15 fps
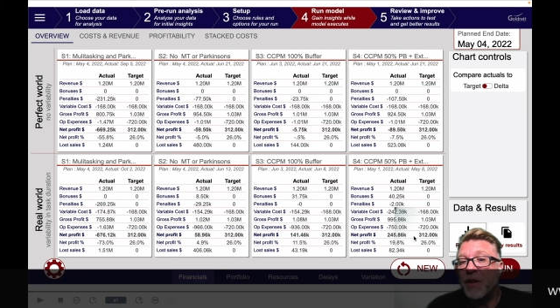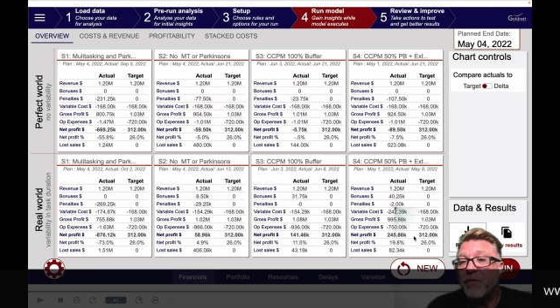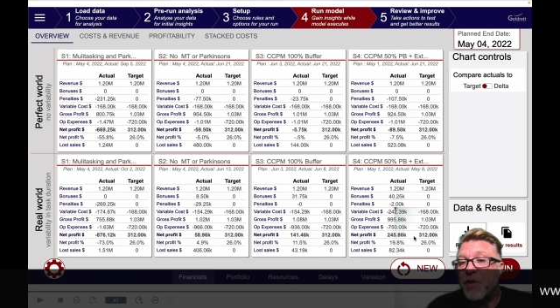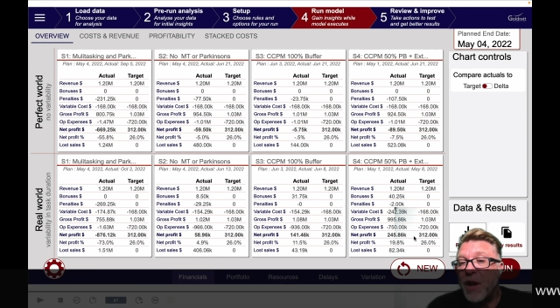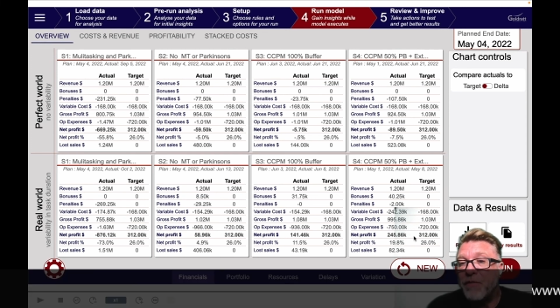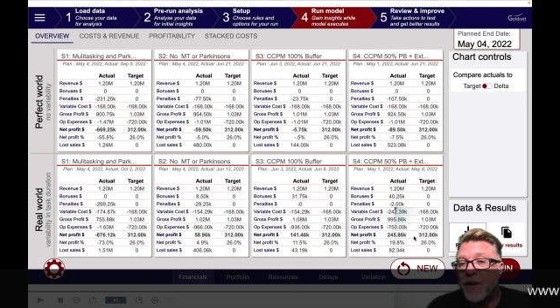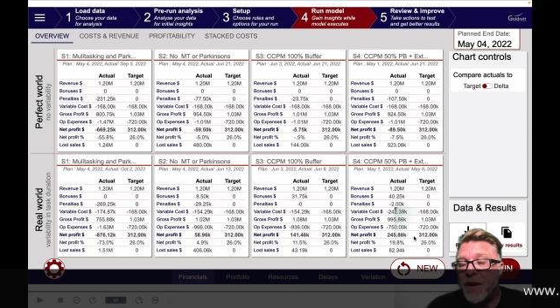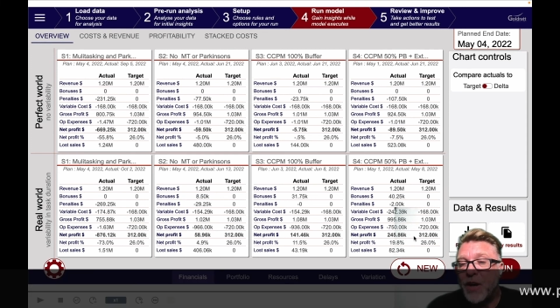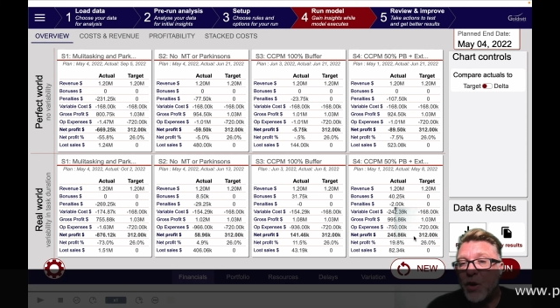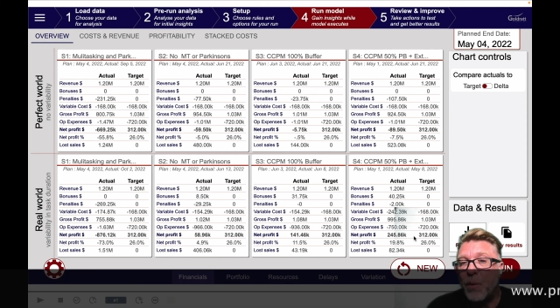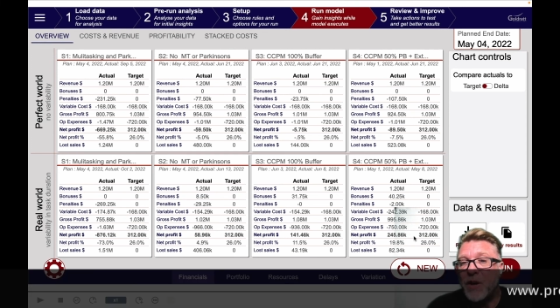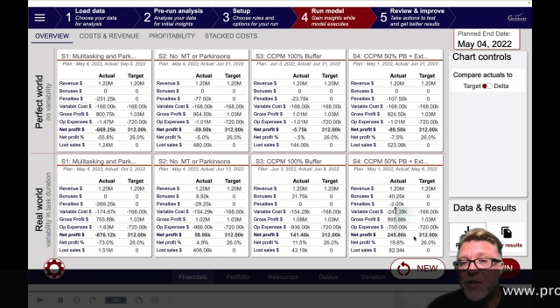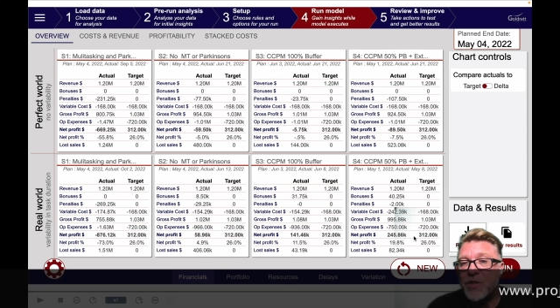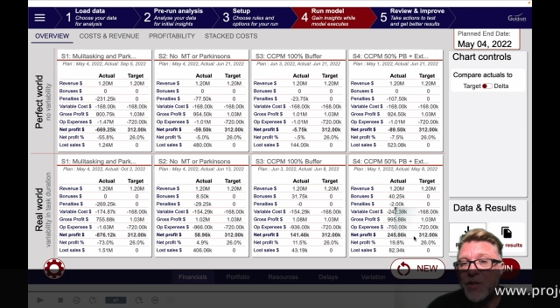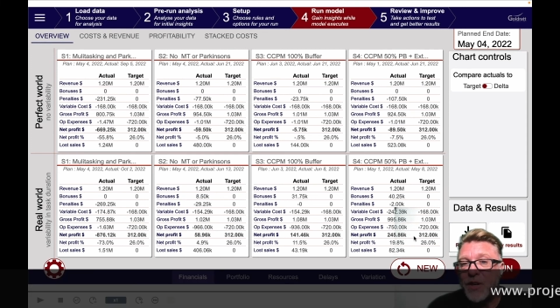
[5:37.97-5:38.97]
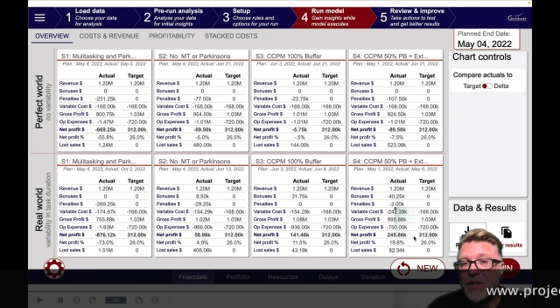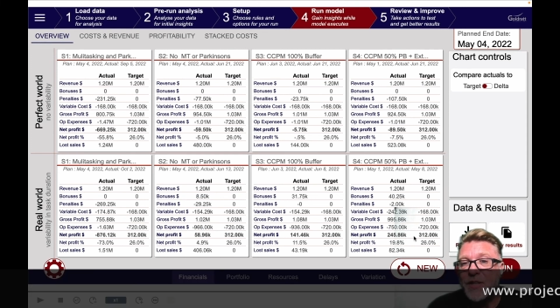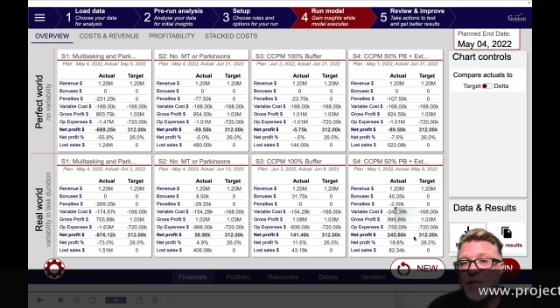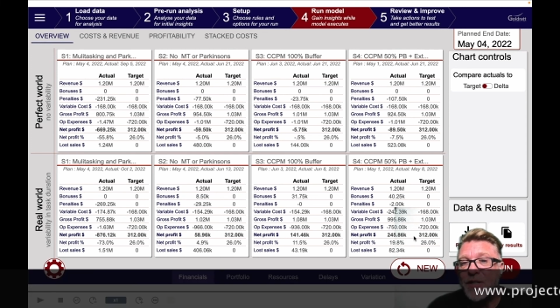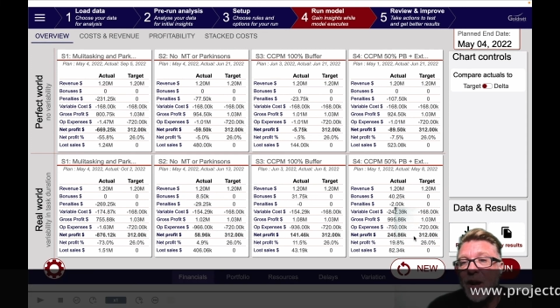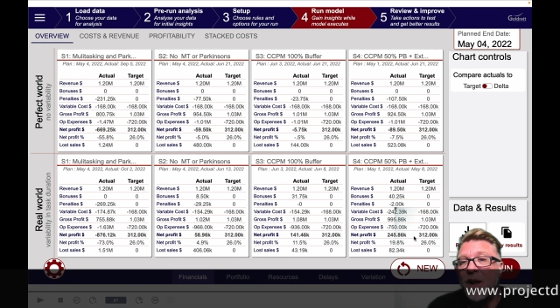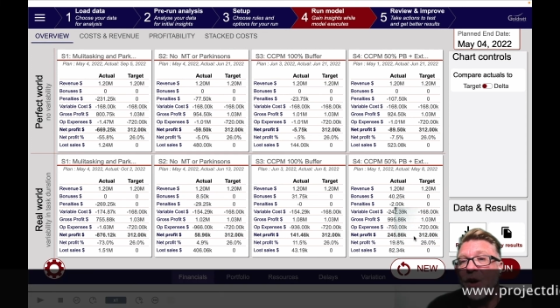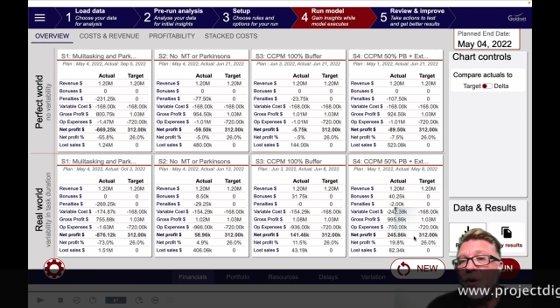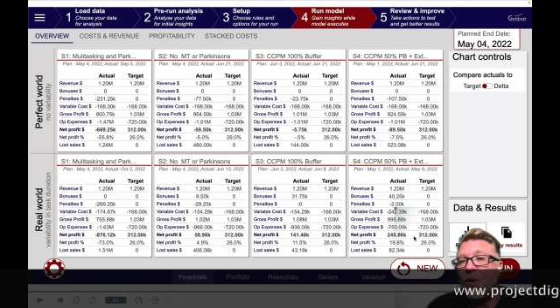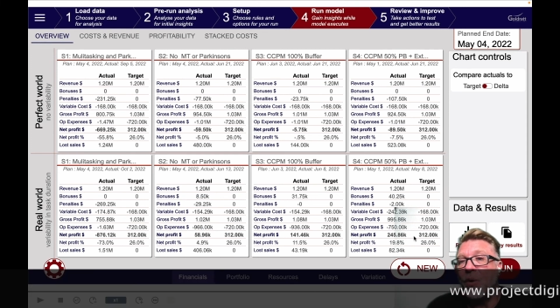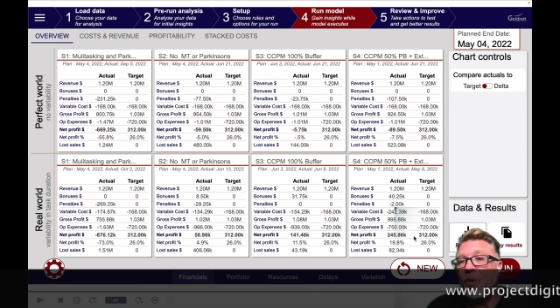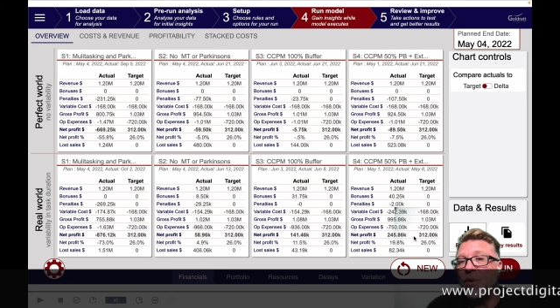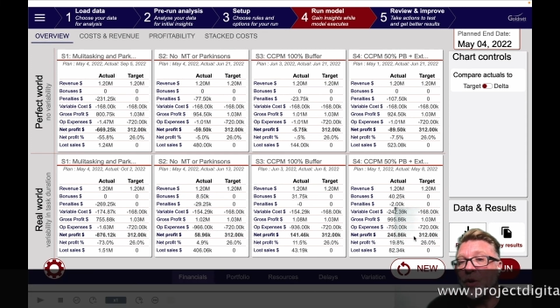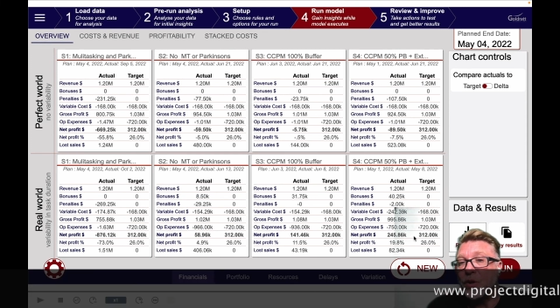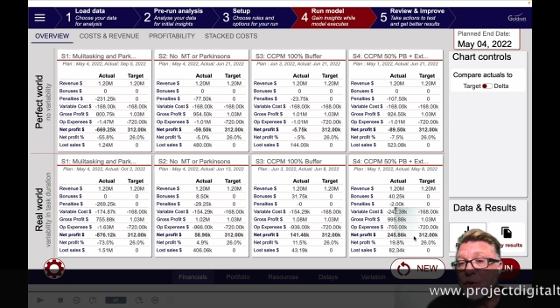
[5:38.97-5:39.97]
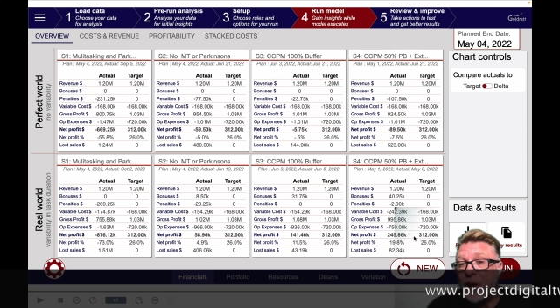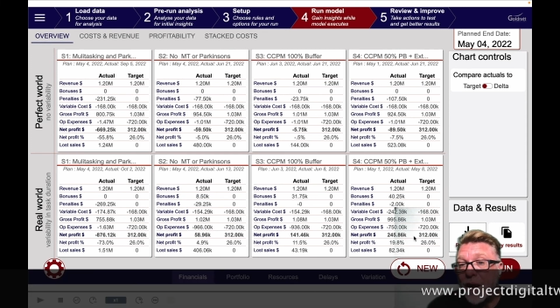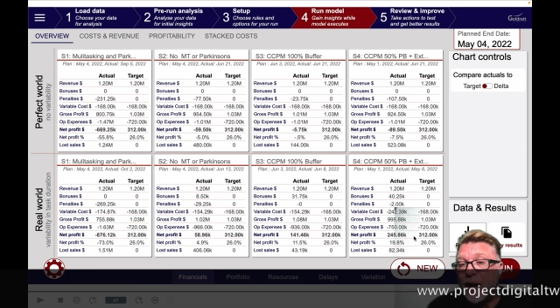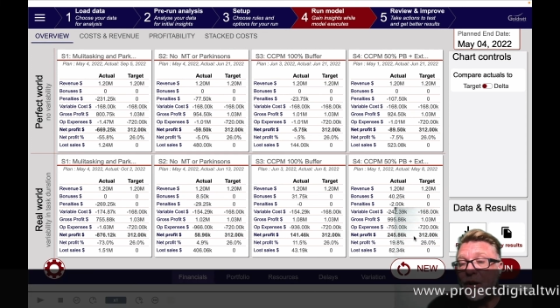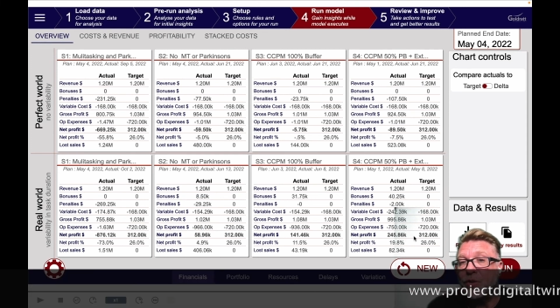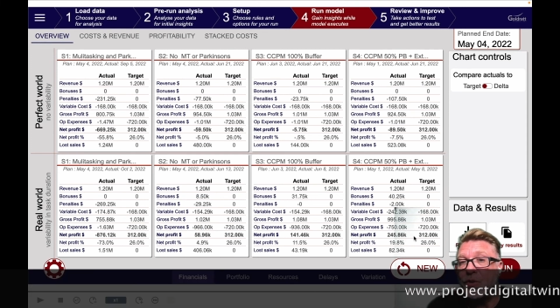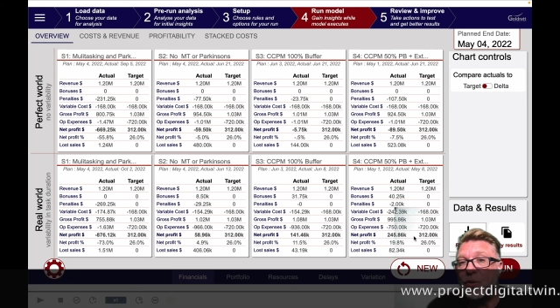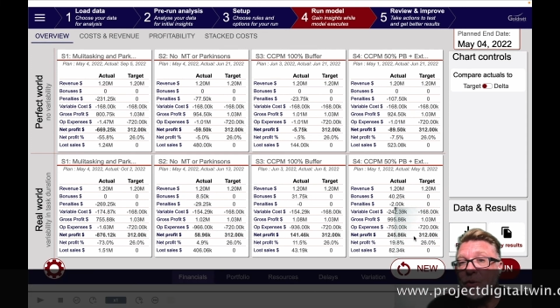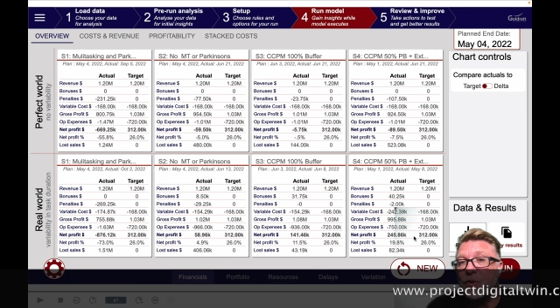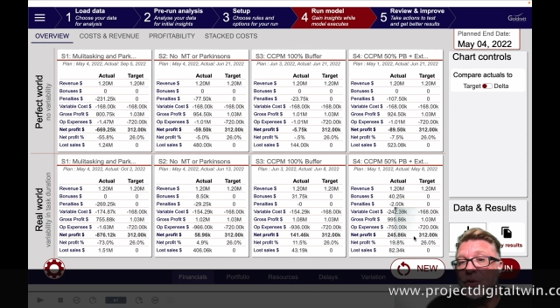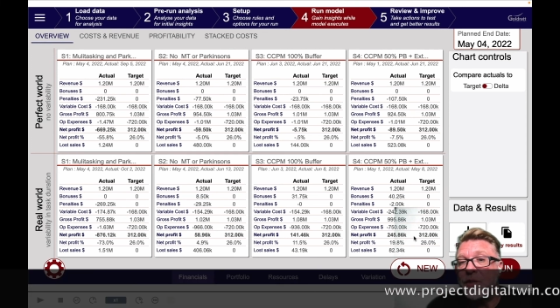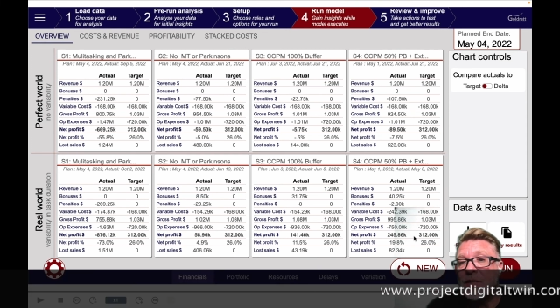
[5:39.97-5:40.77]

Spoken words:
If you have any questions or you'd like to